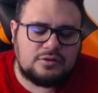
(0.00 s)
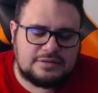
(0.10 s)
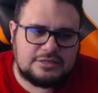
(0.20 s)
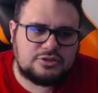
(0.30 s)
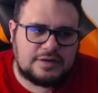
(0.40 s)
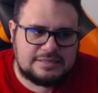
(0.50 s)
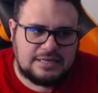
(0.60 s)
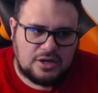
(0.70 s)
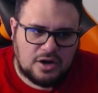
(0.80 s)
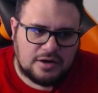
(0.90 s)

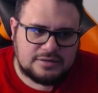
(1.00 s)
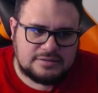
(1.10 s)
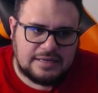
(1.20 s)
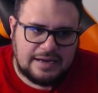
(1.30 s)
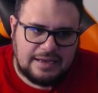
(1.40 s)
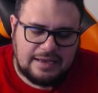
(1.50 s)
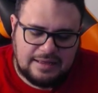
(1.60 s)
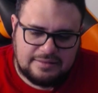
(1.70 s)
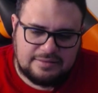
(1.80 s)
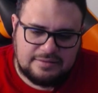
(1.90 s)
interesting cards that
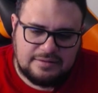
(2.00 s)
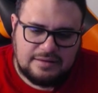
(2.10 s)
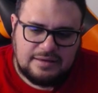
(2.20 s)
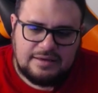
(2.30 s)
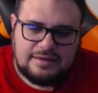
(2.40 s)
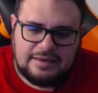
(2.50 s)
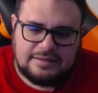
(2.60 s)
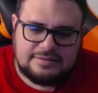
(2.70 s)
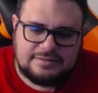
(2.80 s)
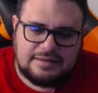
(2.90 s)

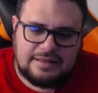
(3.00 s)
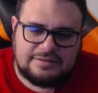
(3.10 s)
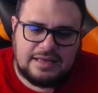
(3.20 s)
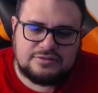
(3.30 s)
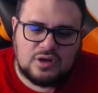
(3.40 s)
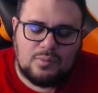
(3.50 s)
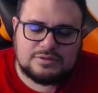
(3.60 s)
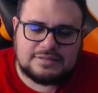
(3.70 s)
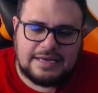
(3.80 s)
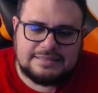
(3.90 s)
it's
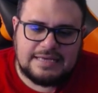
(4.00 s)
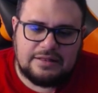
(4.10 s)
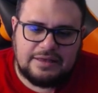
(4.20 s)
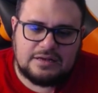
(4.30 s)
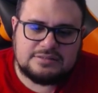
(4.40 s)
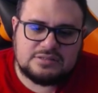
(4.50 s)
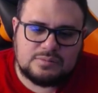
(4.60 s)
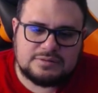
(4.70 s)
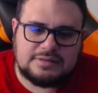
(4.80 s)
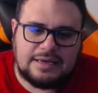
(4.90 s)
almost like telling us, it's
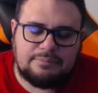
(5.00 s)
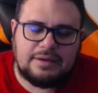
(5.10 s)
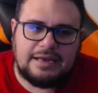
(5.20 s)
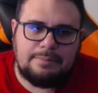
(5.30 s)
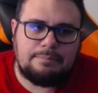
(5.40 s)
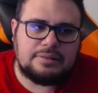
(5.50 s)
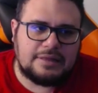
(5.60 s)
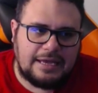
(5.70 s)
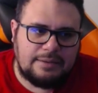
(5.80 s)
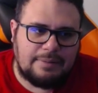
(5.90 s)
almost like getting
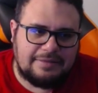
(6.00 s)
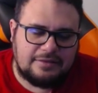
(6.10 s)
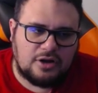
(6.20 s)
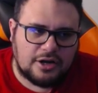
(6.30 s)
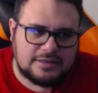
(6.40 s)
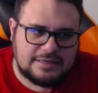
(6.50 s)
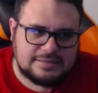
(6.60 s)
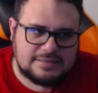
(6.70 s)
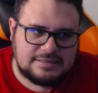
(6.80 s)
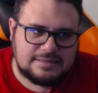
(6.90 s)
played by the
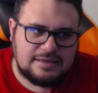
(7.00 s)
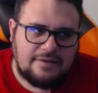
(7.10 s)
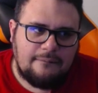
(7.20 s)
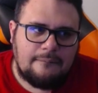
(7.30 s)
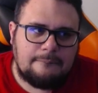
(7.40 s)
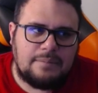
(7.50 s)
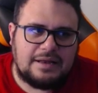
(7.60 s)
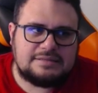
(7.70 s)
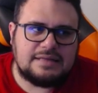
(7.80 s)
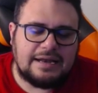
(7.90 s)
darkness, but
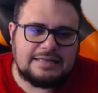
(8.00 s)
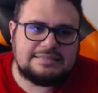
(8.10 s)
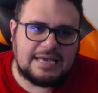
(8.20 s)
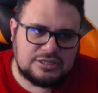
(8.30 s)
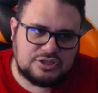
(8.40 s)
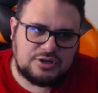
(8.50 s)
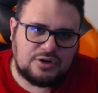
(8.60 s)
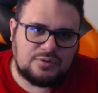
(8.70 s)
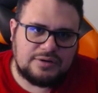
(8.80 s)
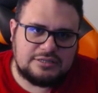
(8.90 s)
it's not
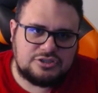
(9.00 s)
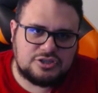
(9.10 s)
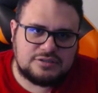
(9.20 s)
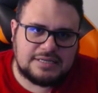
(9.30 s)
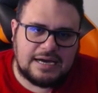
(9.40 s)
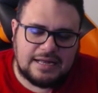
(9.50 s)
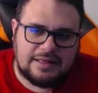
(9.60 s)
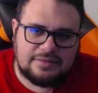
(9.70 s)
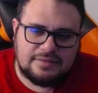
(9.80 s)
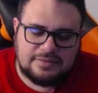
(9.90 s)
intentional. It's just kind
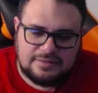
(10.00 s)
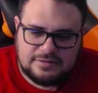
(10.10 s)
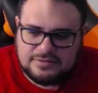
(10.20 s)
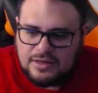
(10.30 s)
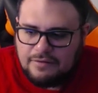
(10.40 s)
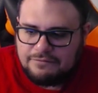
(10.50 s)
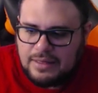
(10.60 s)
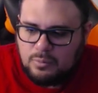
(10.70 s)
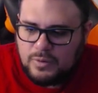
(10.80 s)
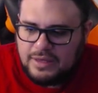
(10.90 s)
of the stuff
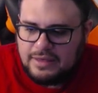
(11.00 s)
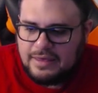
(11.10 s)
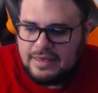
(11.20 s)
that we